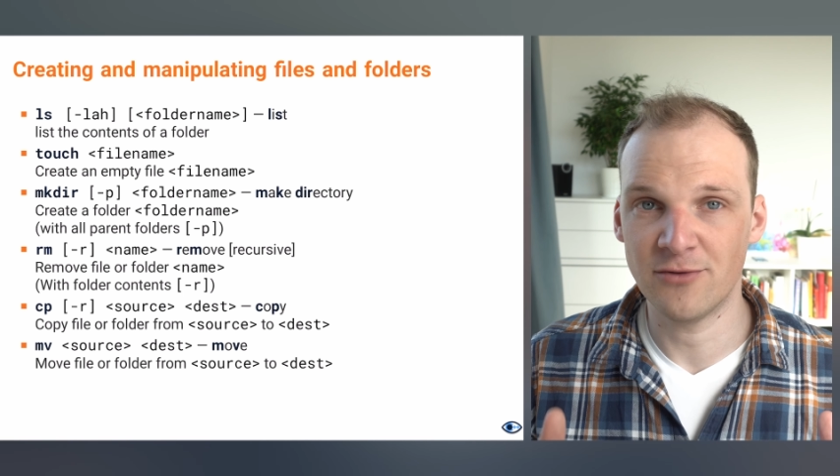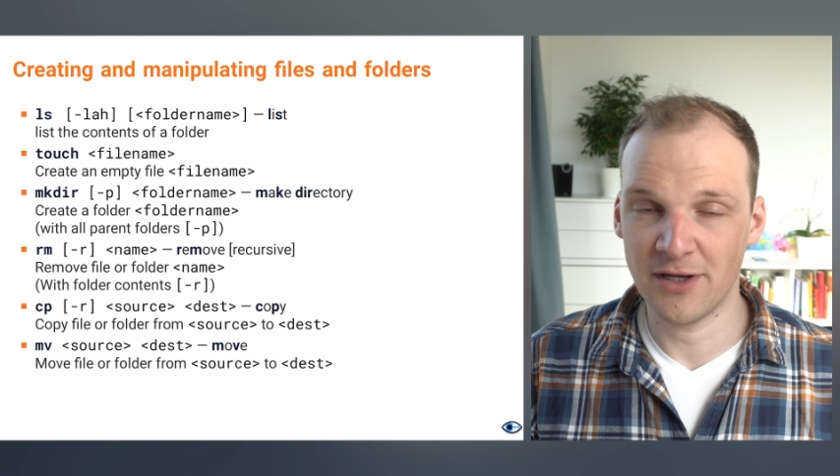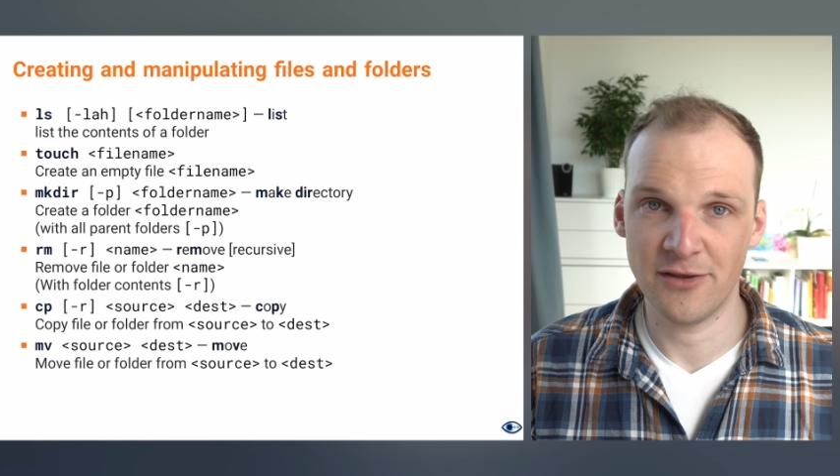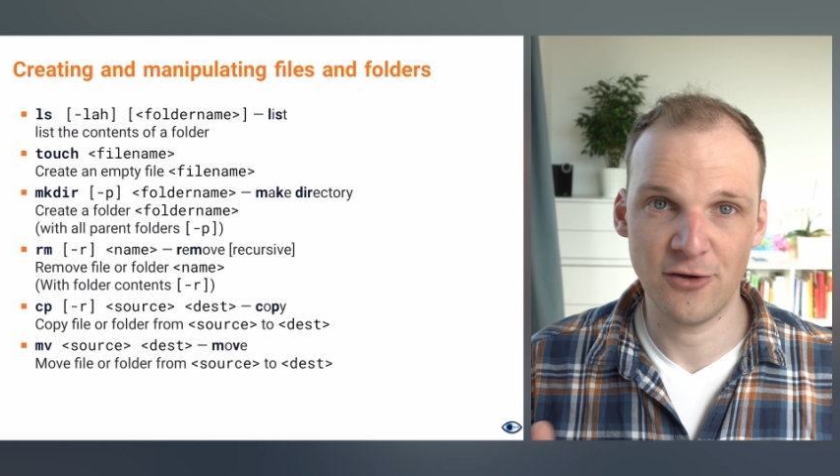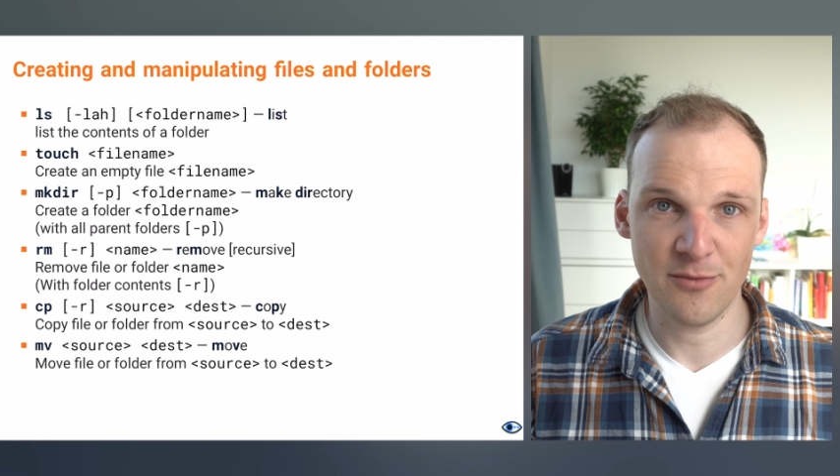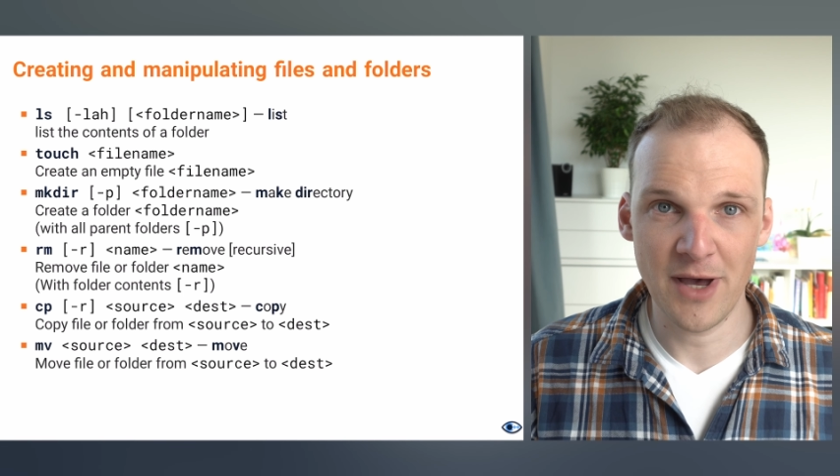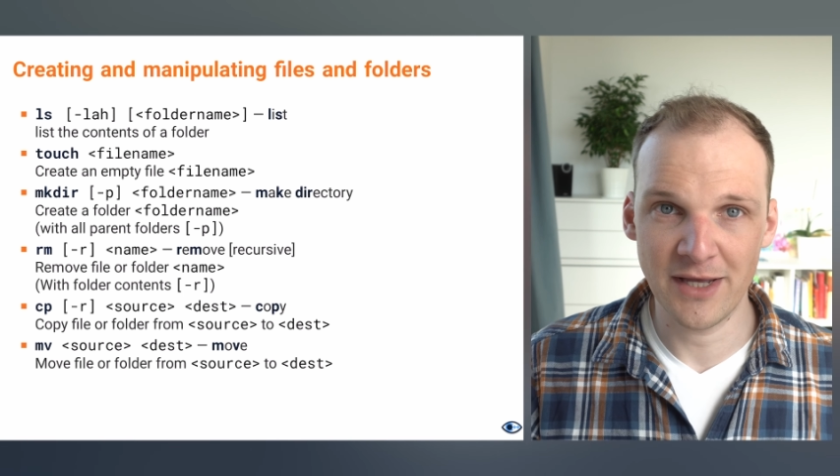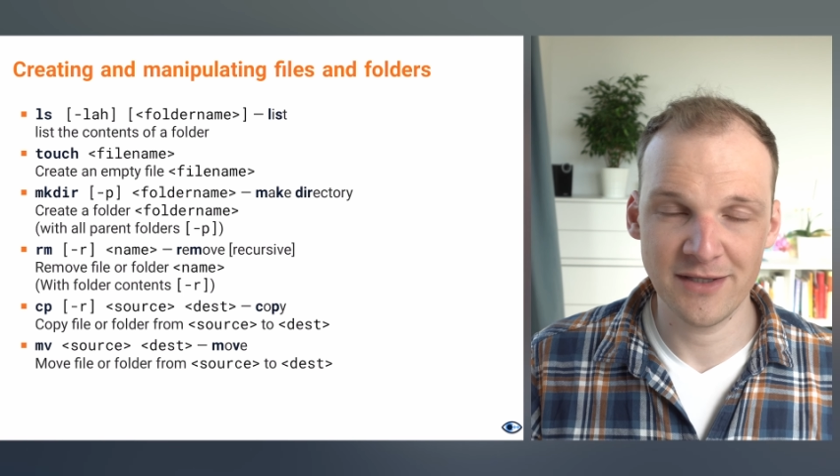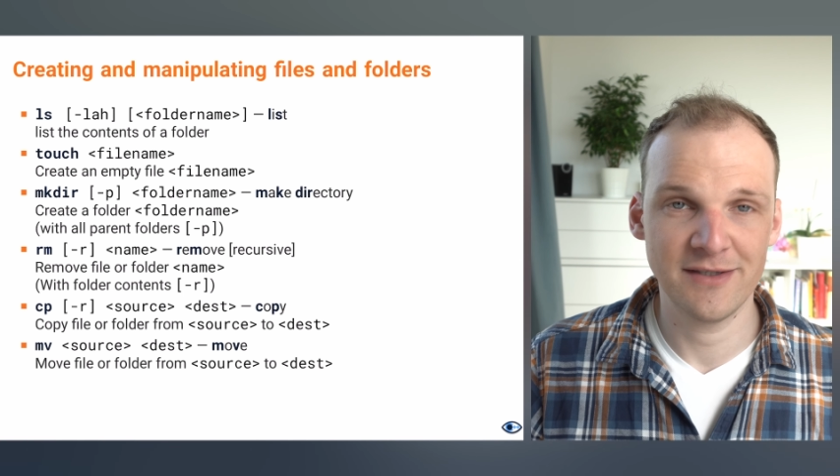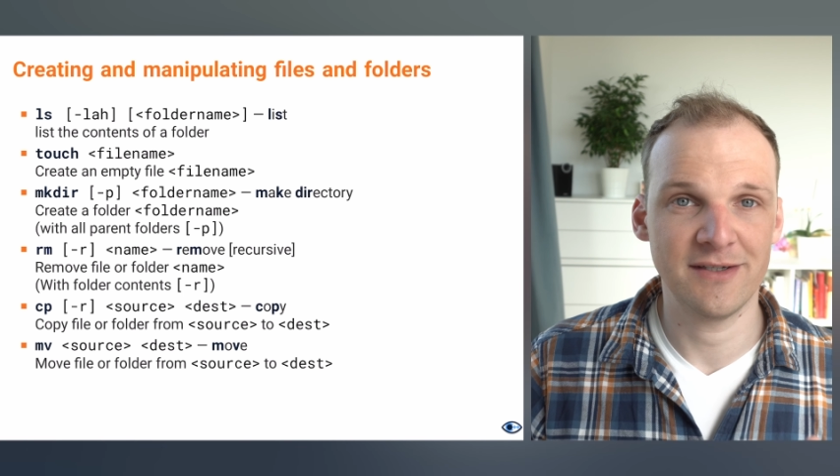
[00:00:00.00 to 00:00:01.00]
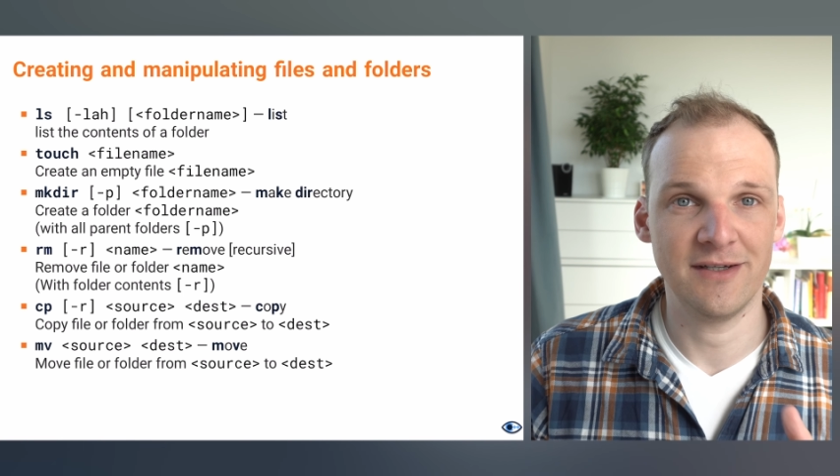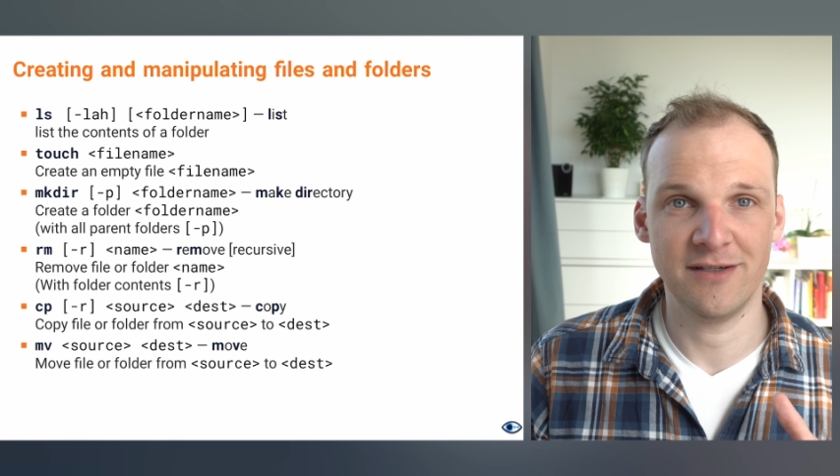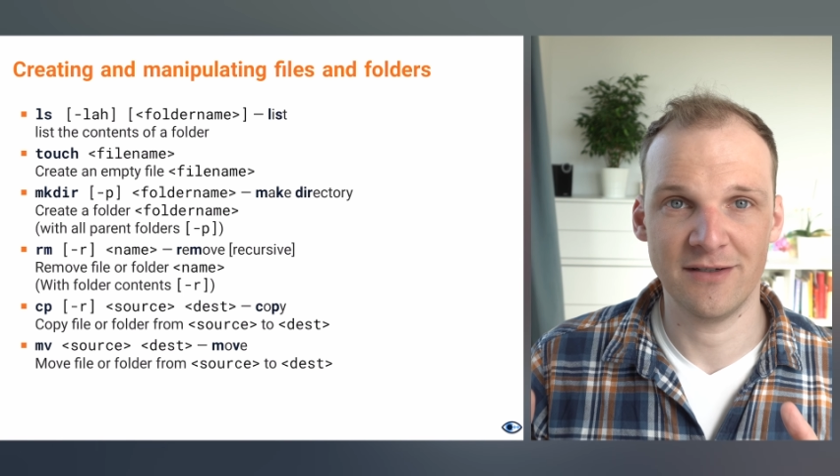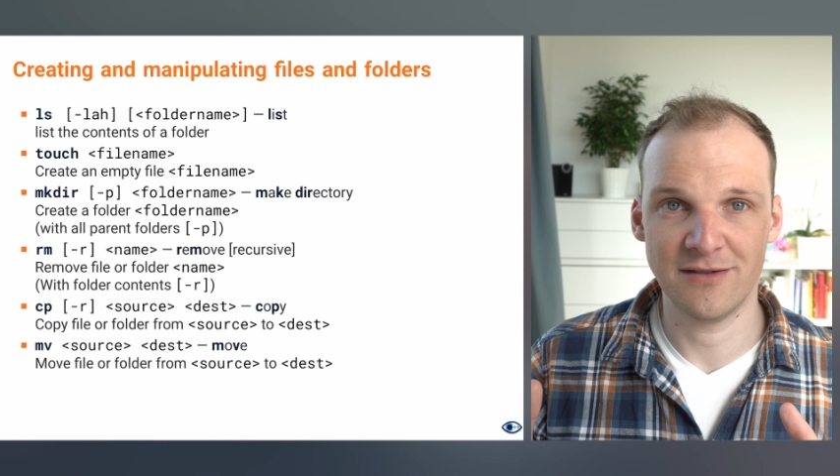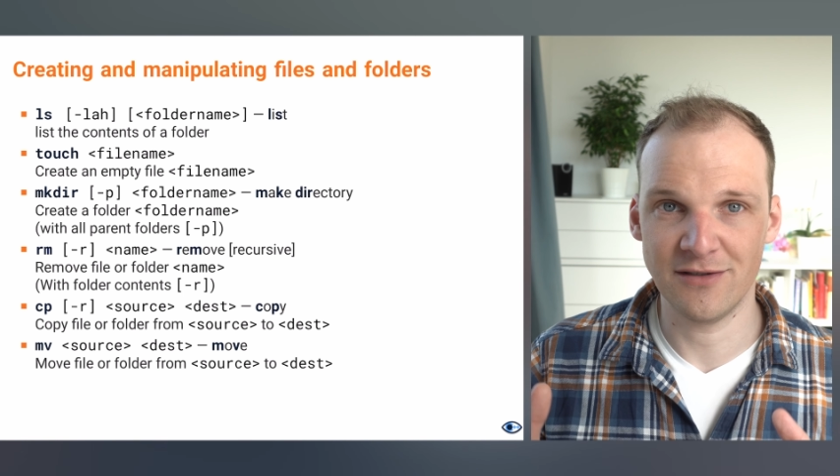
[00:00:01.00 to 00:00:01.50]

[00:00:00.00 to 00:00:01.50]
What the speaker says: run the commands and